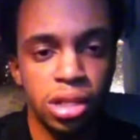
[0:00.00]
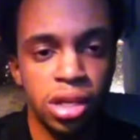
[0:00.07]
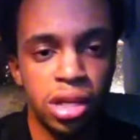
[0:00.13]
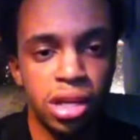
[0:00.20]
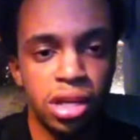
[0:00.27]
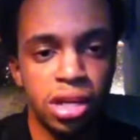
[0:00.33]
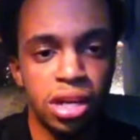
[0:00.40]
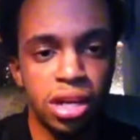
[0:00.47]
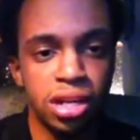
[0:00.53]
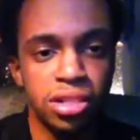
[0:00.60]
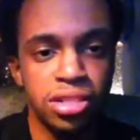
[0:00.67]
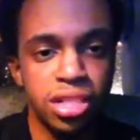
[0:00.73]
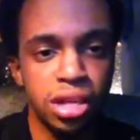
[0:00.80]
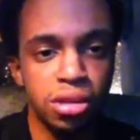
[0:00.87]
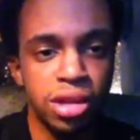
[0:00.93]
And
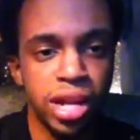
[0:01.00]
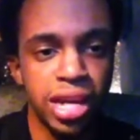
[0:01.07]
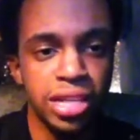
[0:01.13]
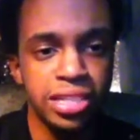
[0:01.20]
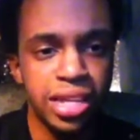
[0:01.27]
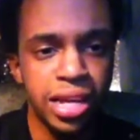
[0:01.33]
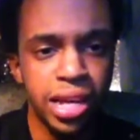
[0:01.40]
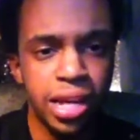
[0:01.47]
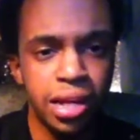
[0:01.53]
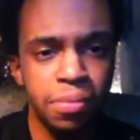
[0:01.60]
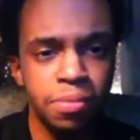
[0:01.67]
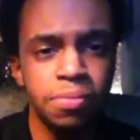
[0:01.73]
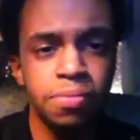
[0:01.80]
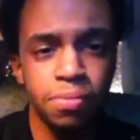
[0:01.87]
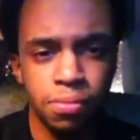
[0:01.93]
until next
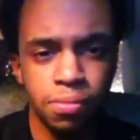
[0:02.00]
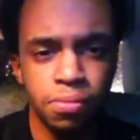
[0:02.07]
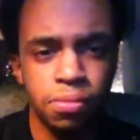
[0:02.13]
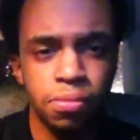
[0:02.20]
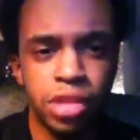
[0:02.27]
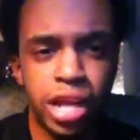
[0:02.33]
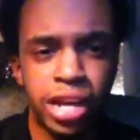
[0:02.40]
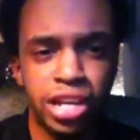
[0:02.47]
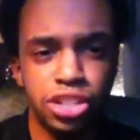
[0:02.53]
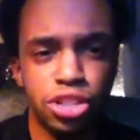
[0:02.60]
time, that